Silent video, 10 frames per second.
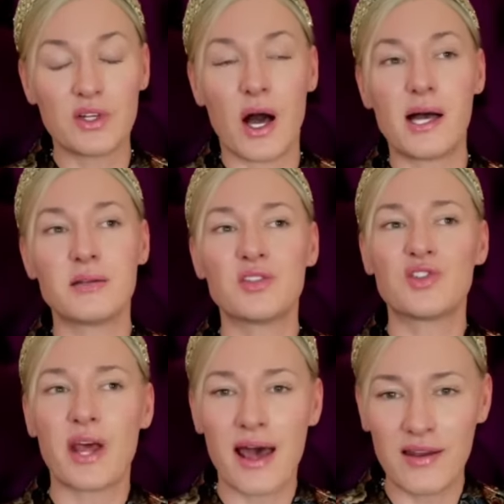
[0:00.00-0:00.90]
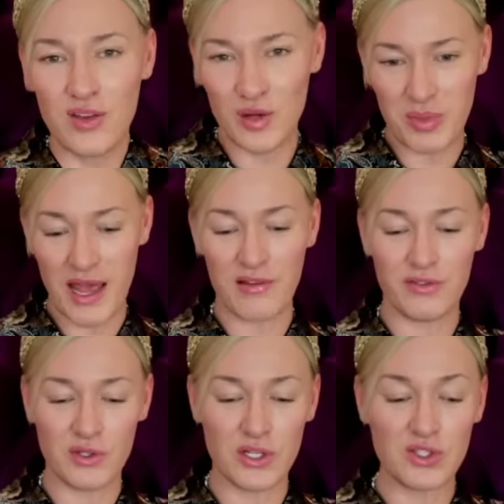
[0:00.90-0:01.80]
So I understand the
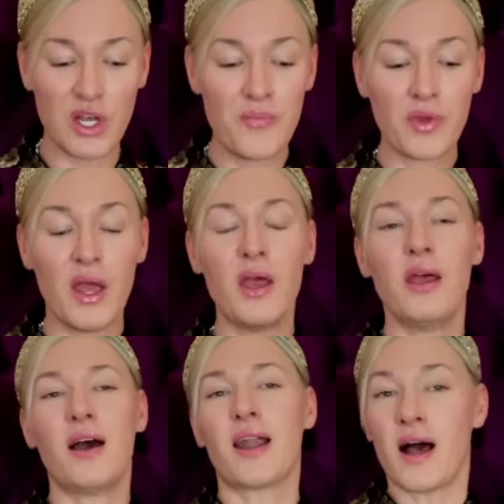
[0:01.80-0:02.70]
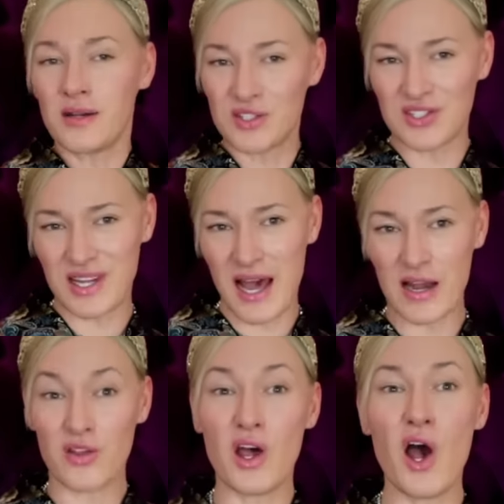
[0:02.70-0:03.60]
playfulness and I
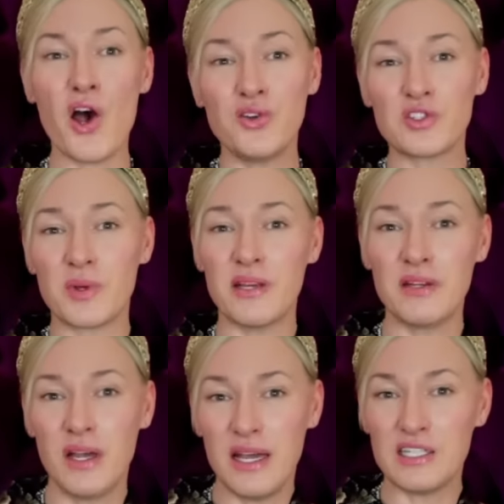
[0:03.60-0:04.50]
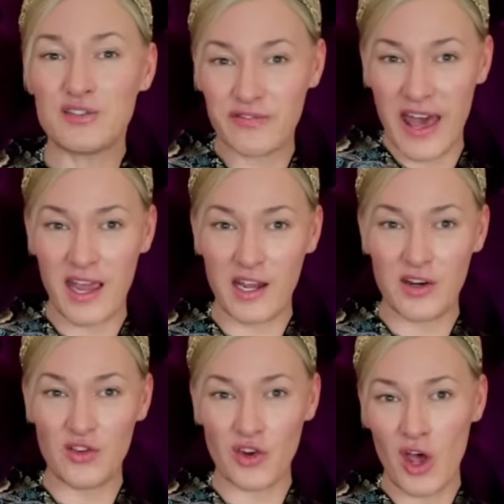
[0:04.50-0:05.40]
understand the host with his
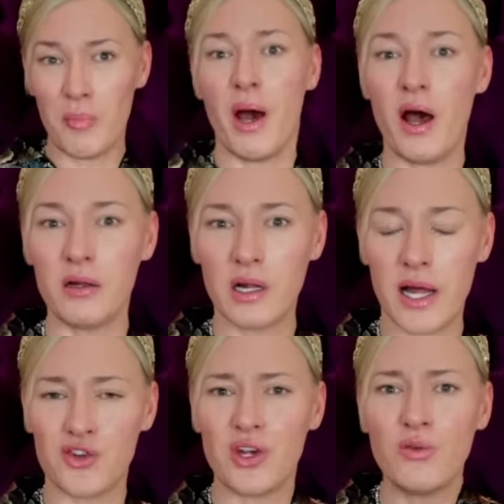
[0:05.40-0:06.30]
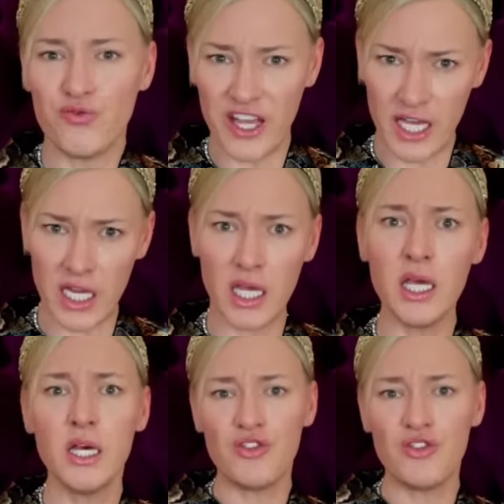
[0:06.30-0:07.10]
feigned pearl clutching. Really?